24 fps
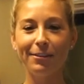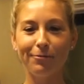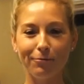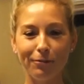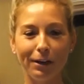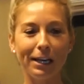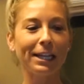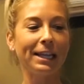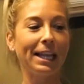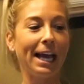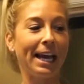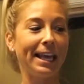
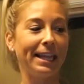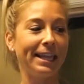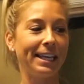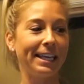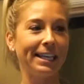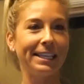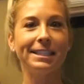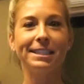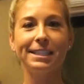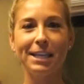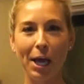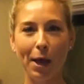ring light
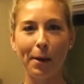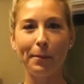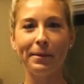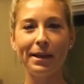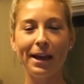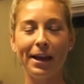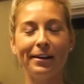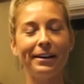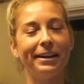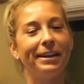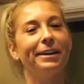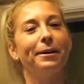things to help
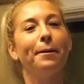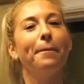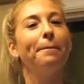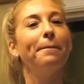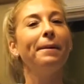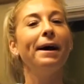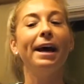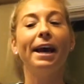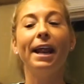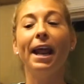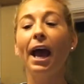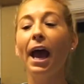me out here.
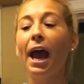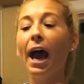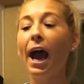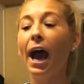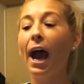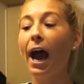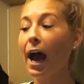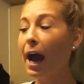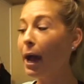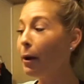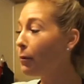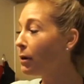But
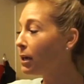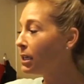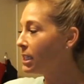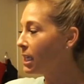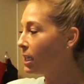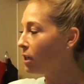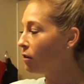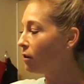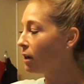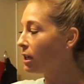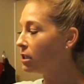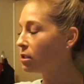I want to
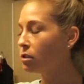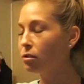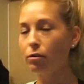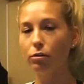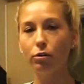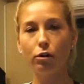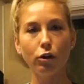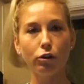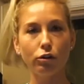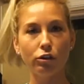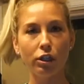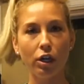take you guys through
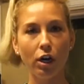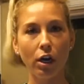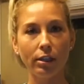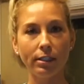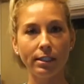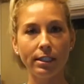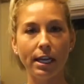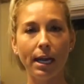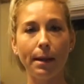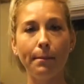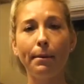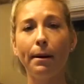a grocery haul
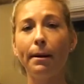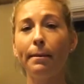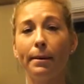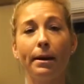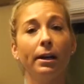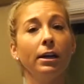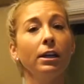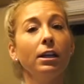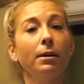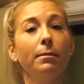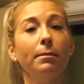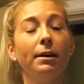today,
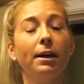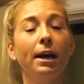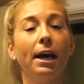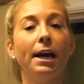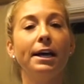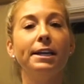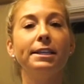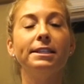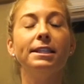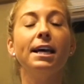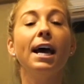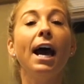primarily
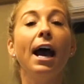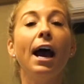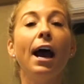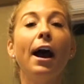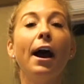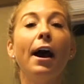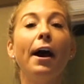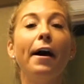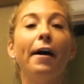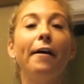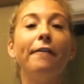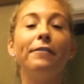because
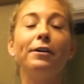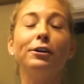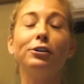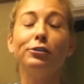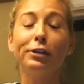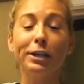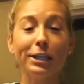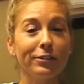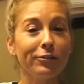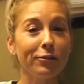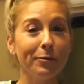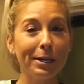of a
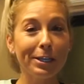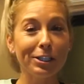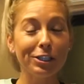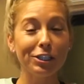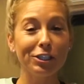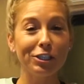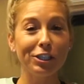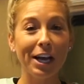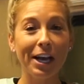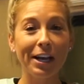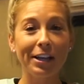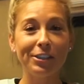
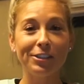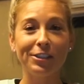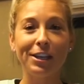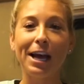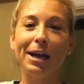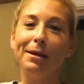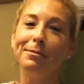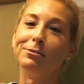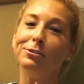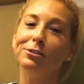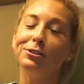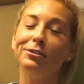transformation challenge that
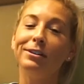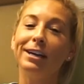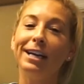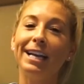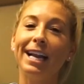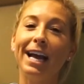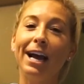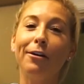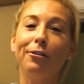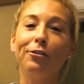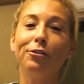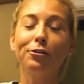I am doing right
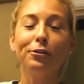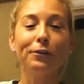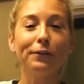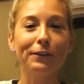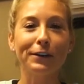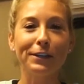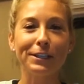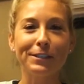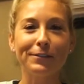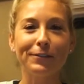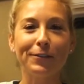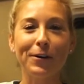now through
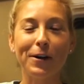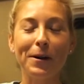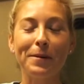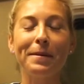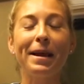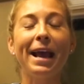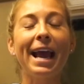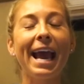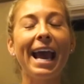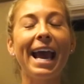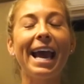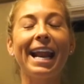Phorm,
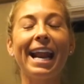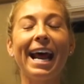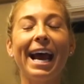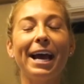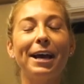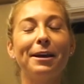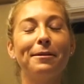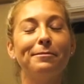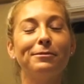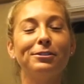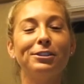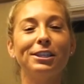and
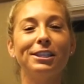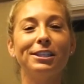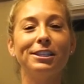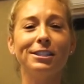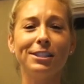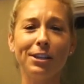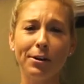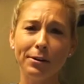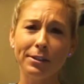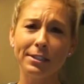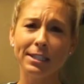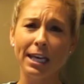I am
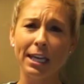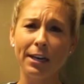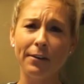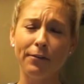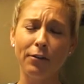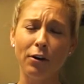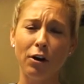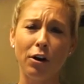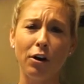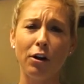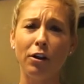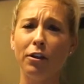just so excited
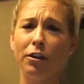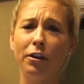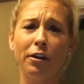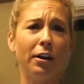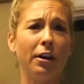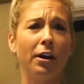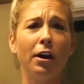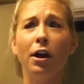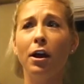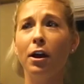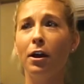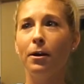for all
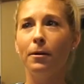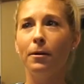the